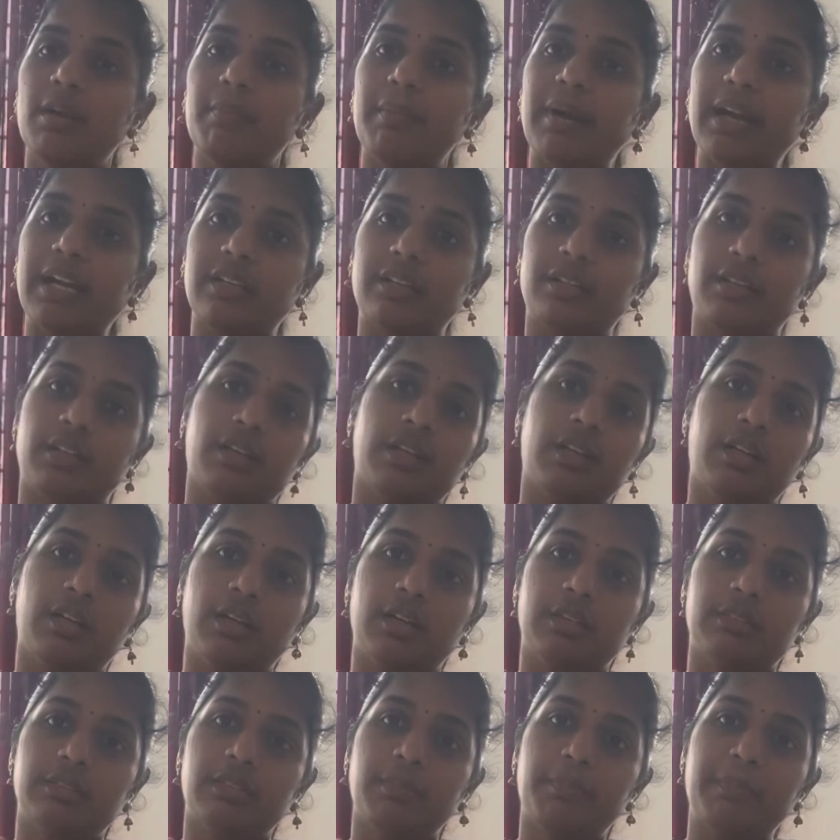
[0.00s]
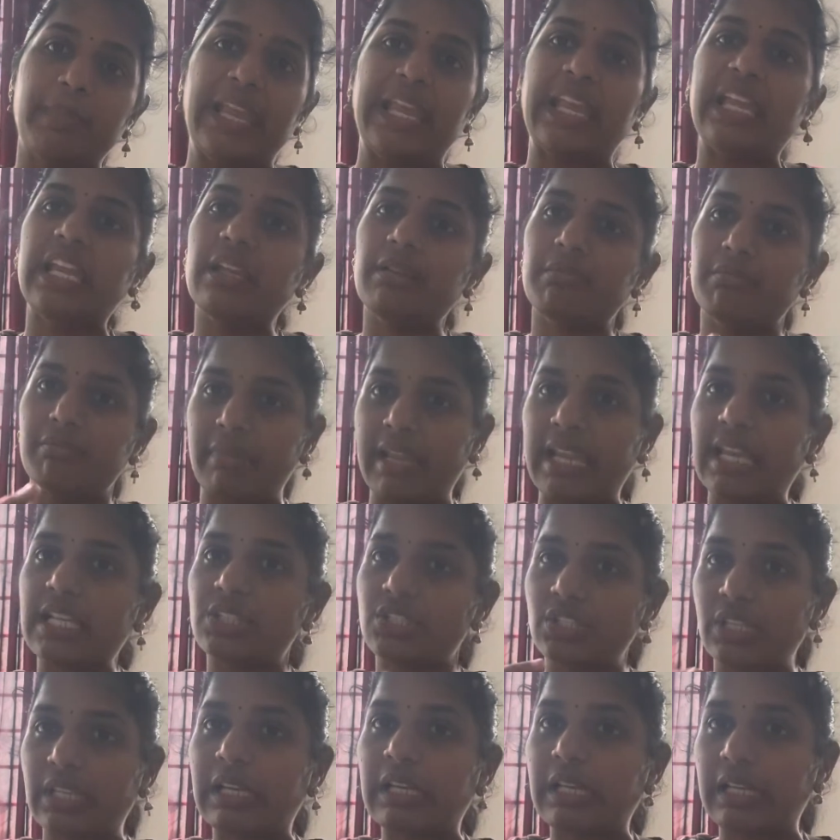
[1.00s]
but
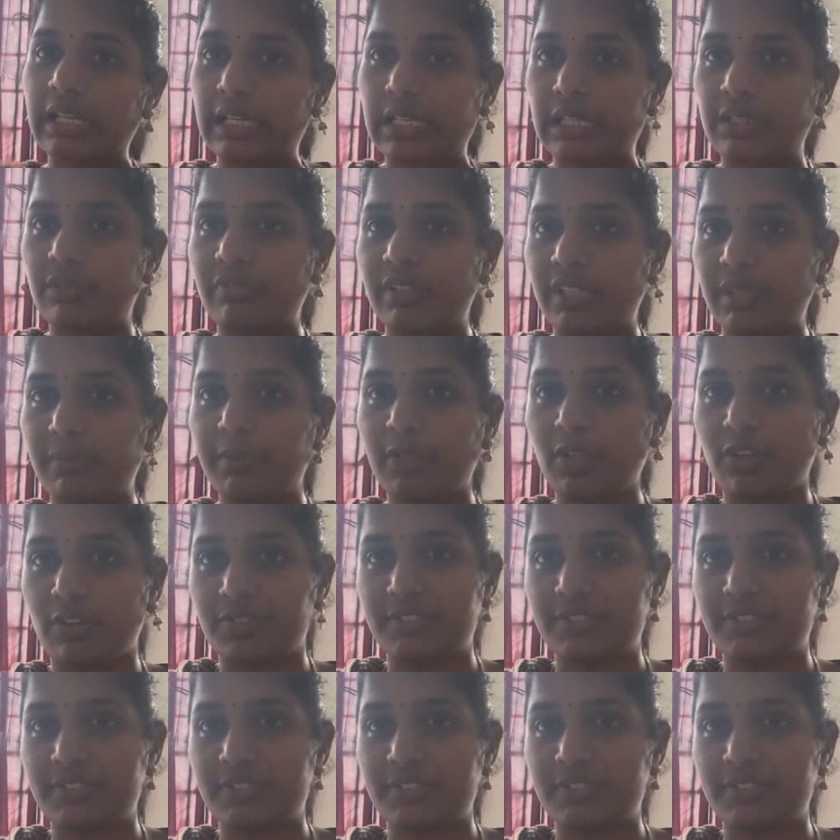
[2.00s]
majorly it will be of